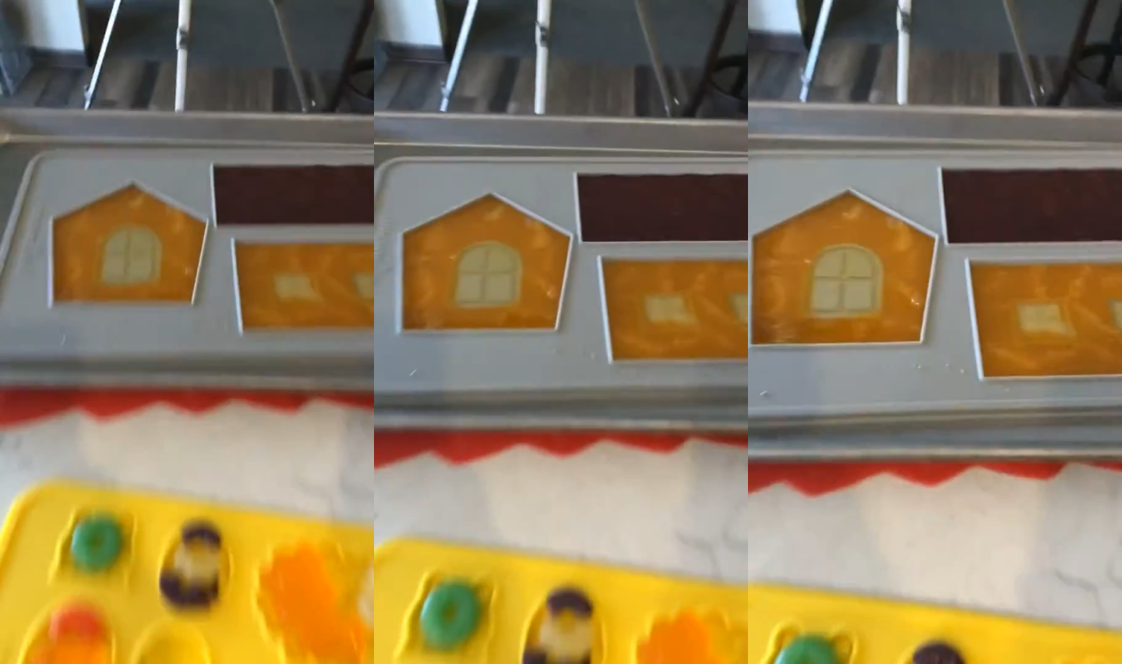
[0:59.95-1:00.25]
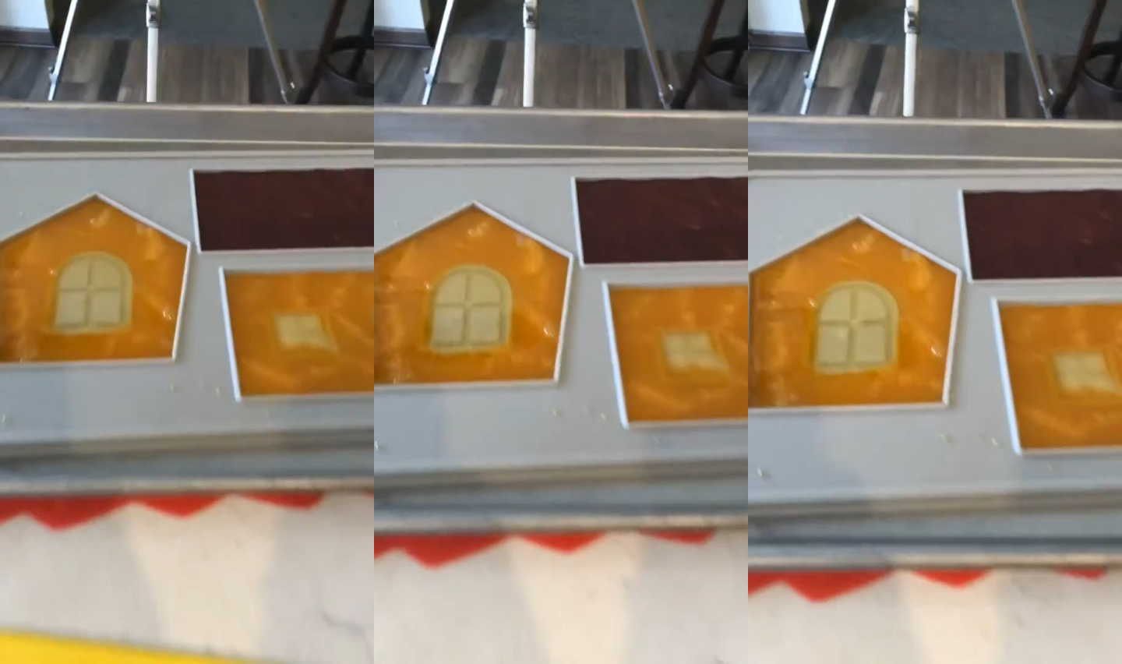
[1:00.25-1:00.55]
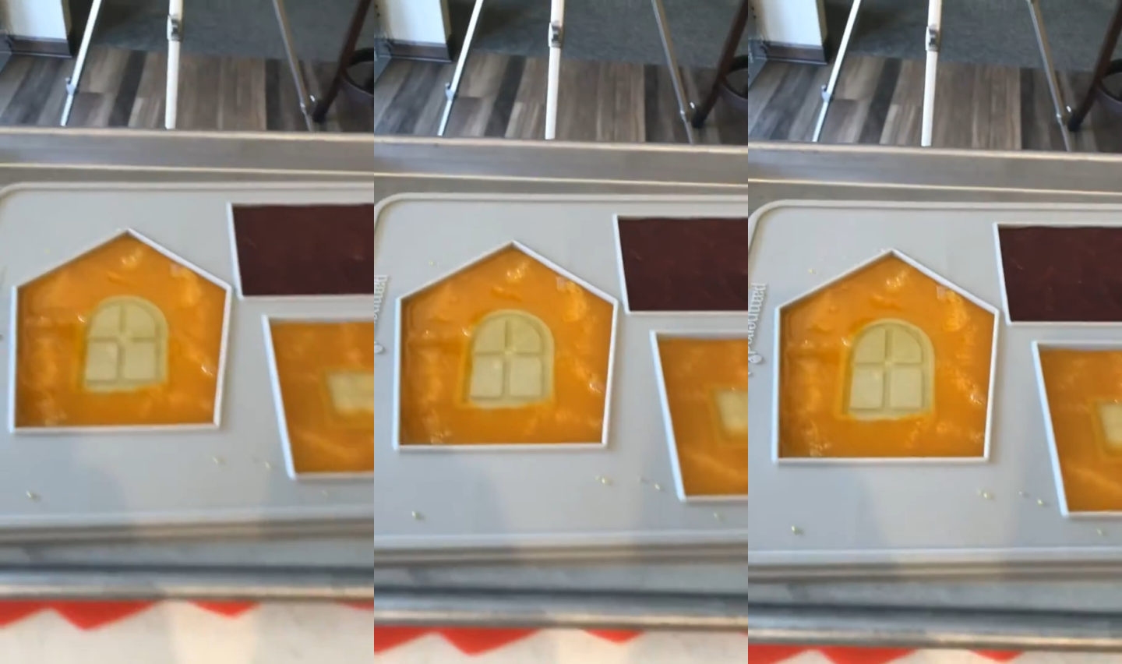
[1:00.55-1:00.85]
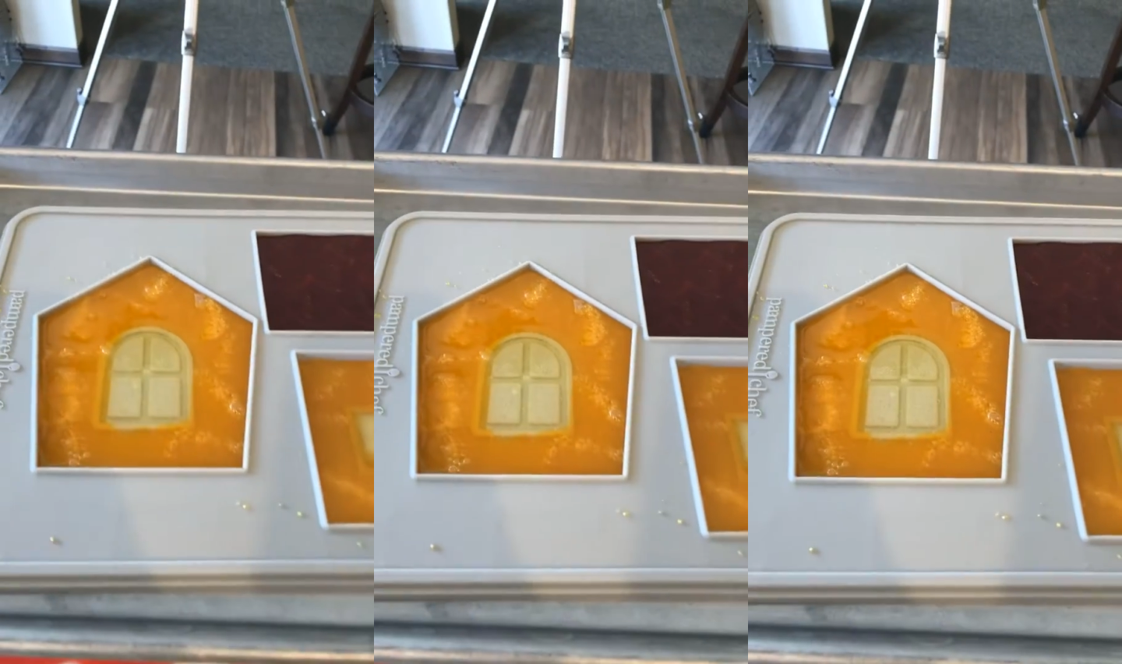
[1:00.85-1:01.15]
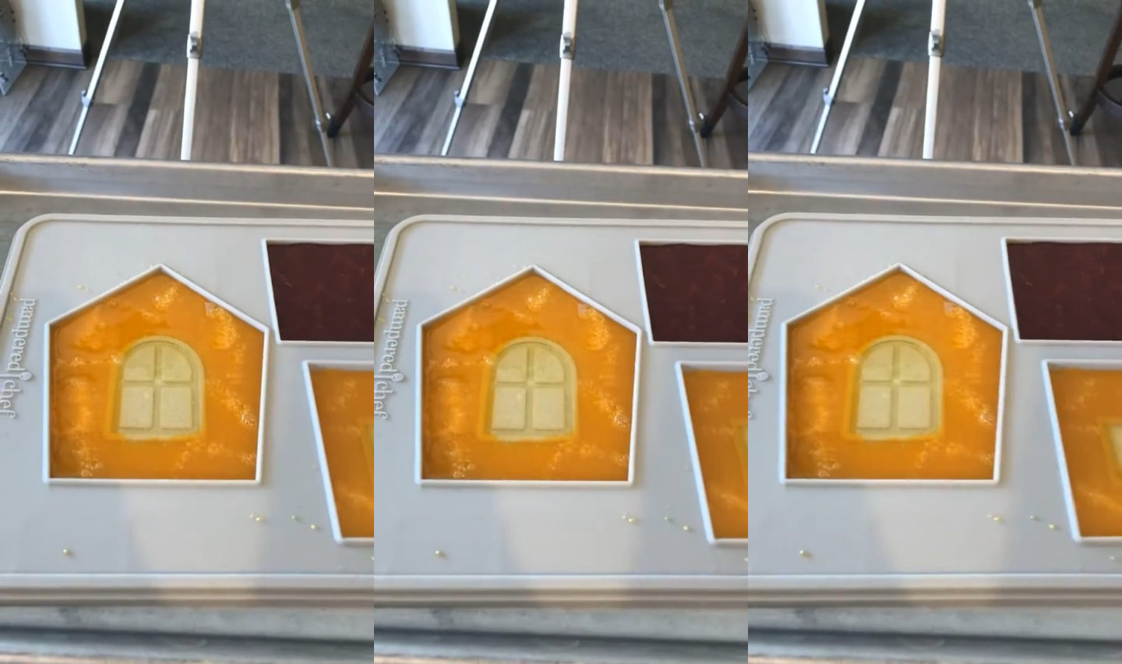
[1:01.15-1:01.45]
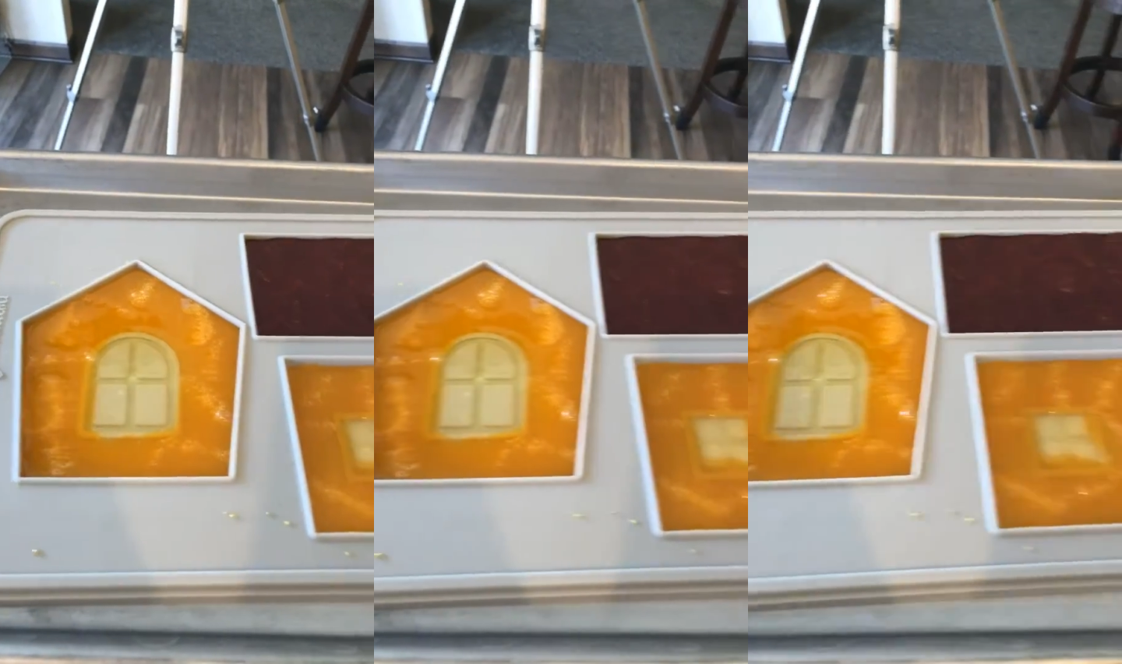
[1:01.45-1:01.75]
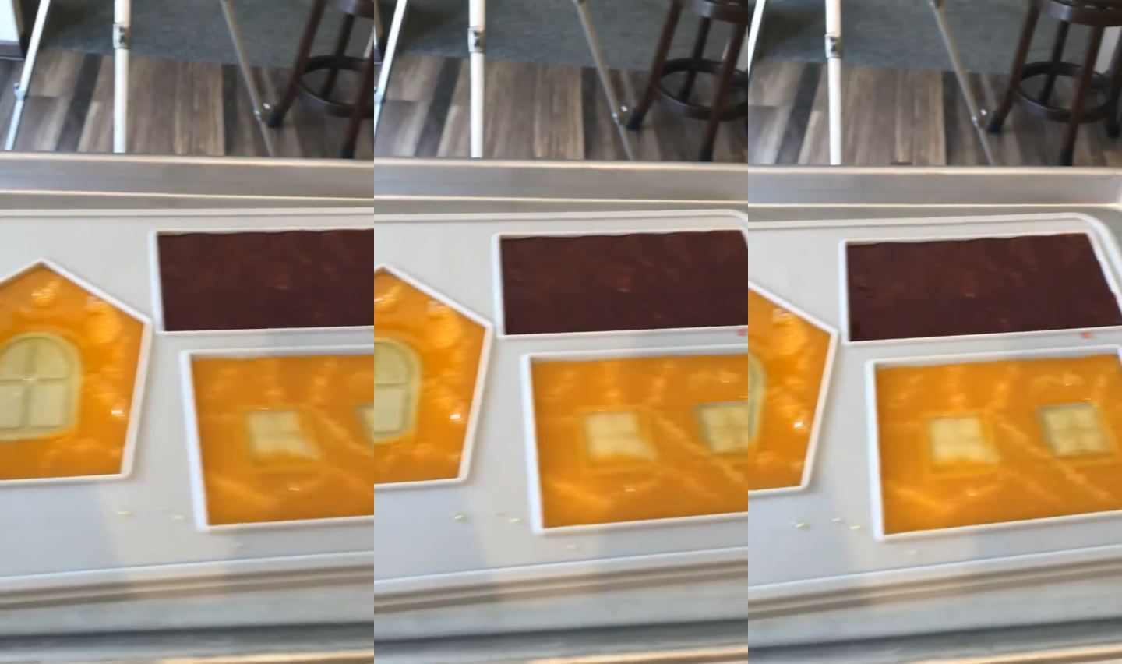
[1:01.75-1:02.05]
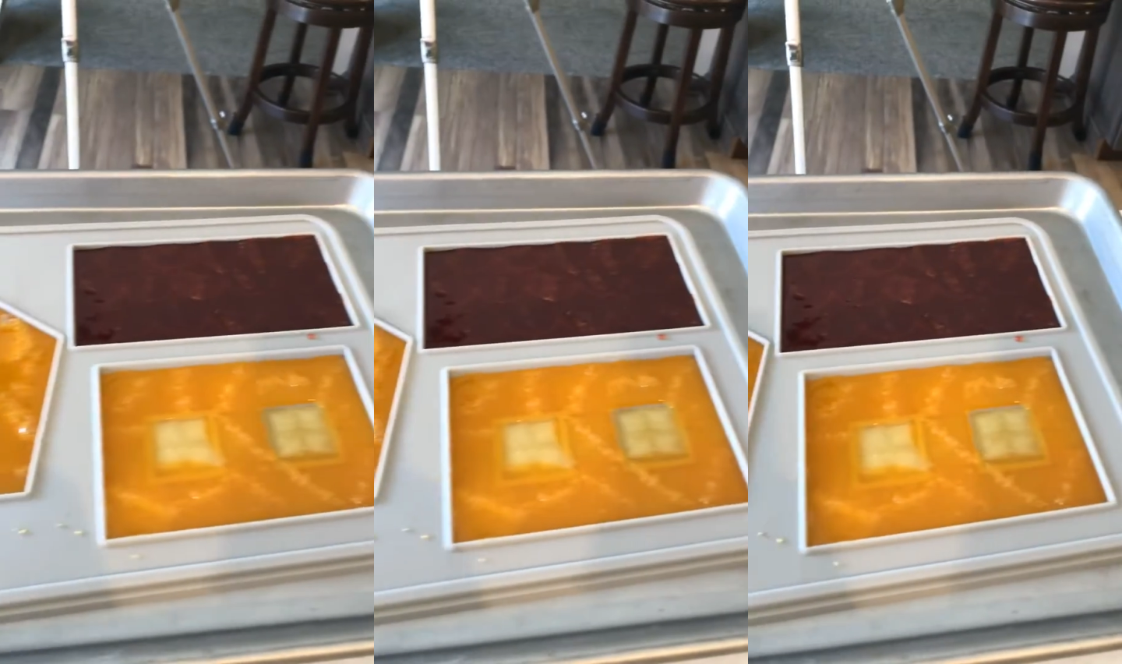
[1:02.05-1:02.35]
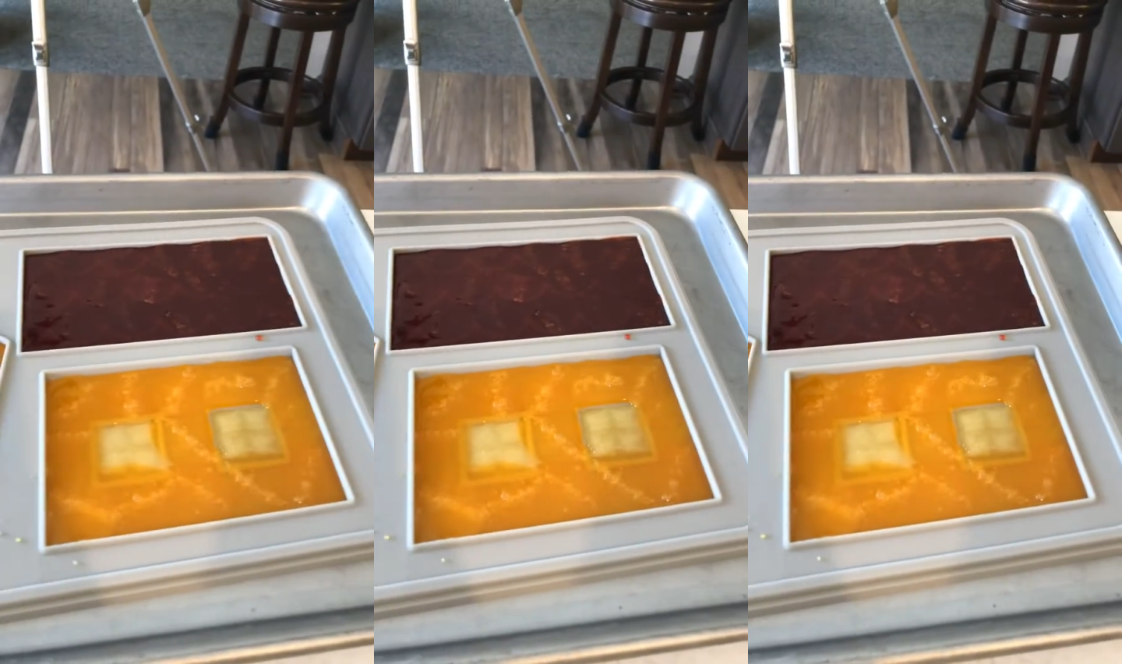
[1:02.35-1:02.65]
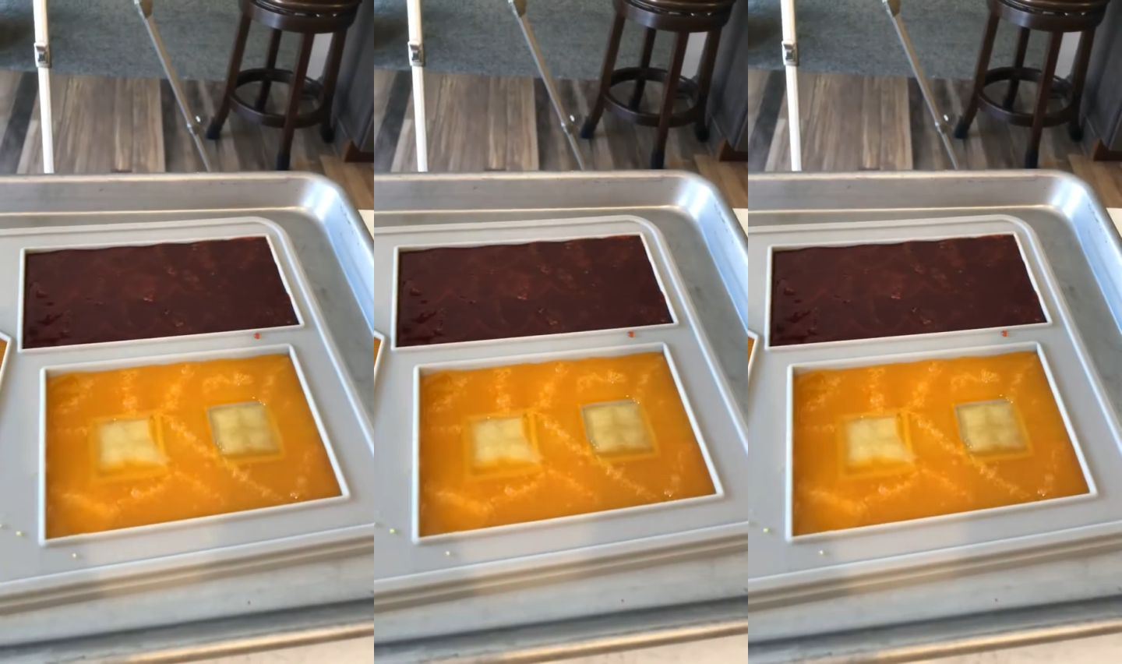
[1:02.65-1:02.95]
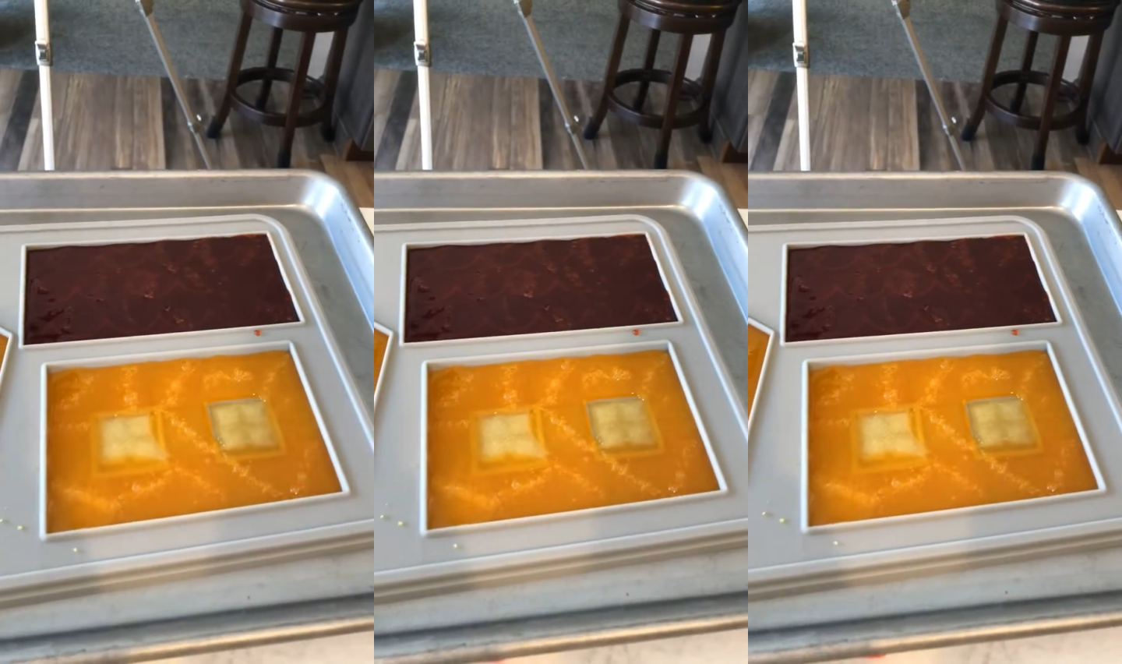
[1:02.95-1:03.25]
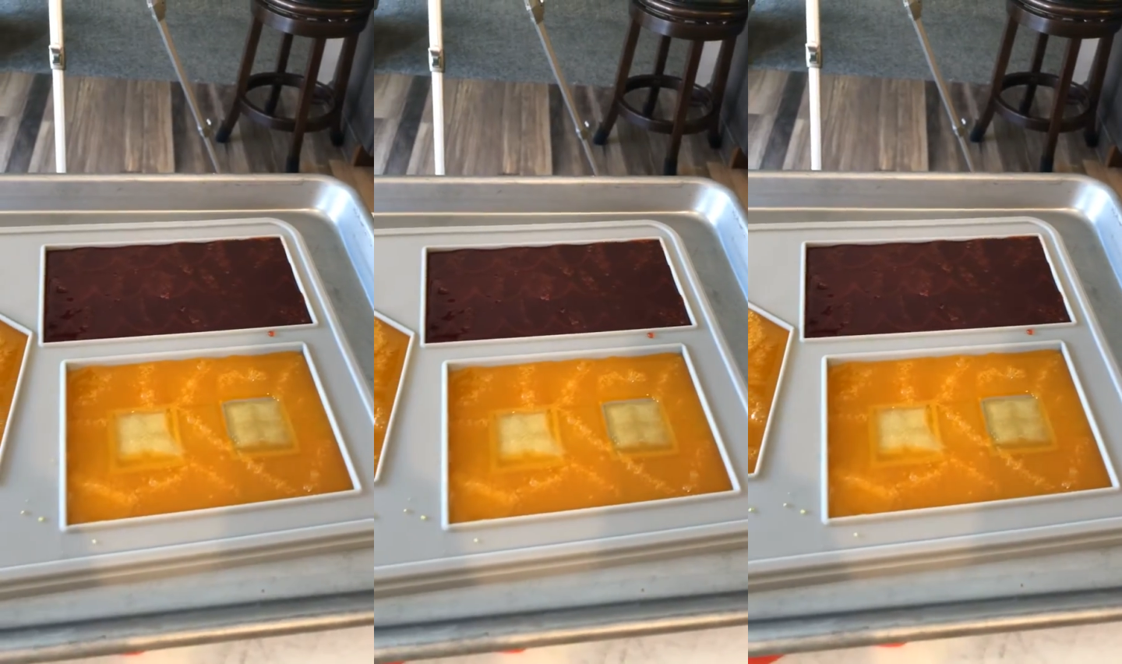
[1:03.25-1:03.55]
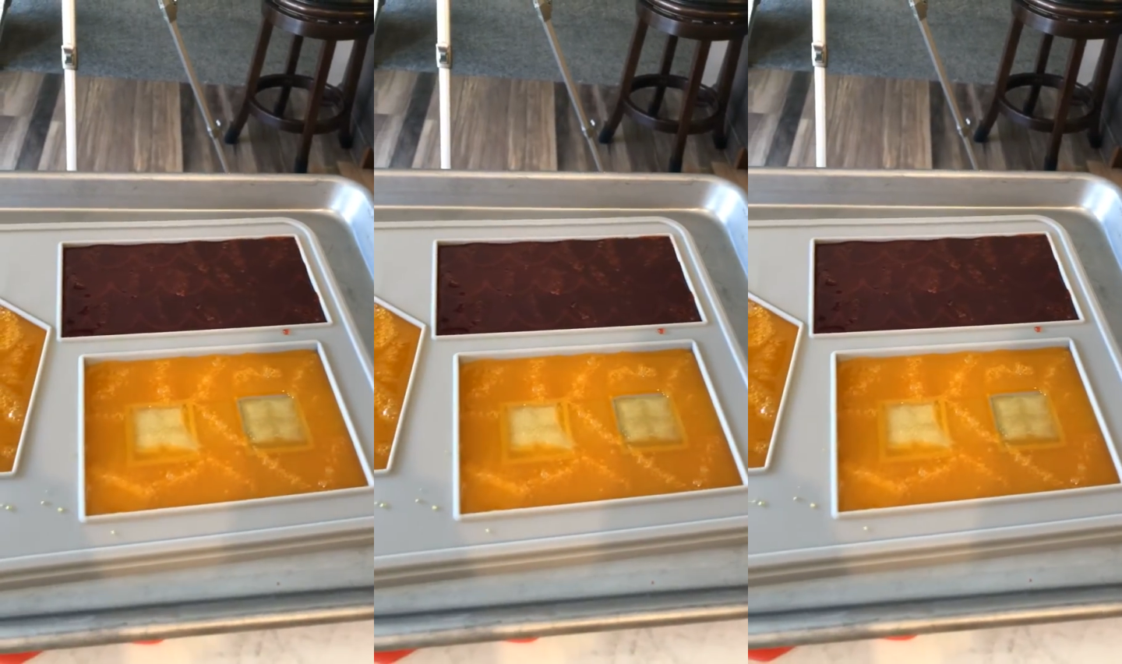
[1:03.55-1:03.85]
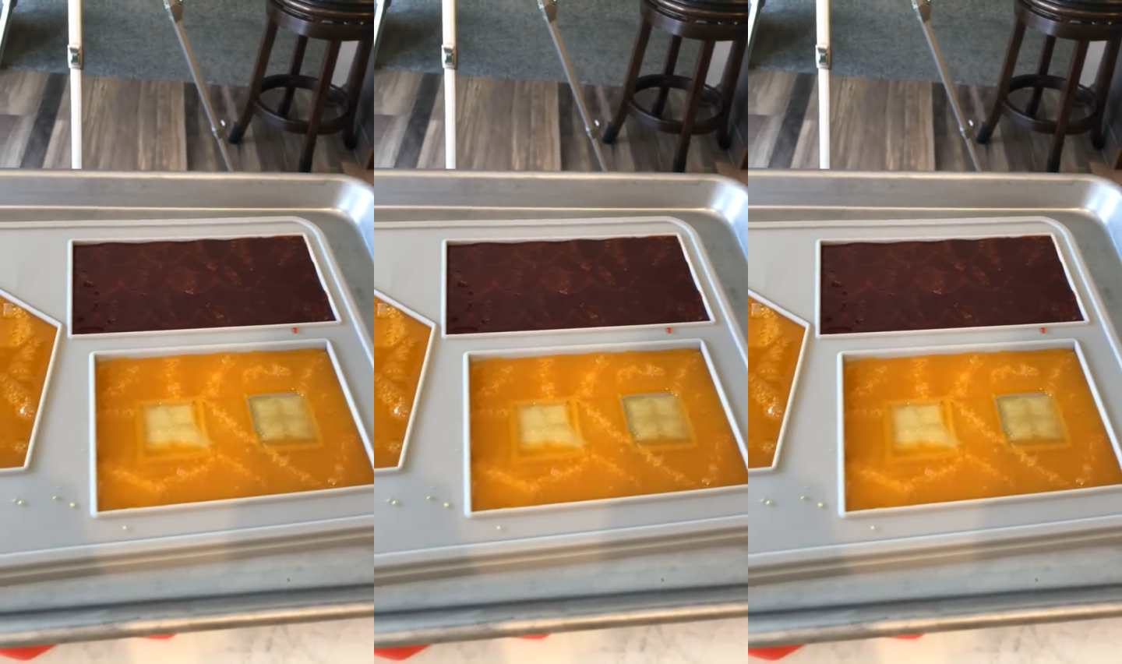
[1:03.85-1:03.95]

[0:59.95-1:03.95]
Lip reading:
No face is visible, so there are no lips to read.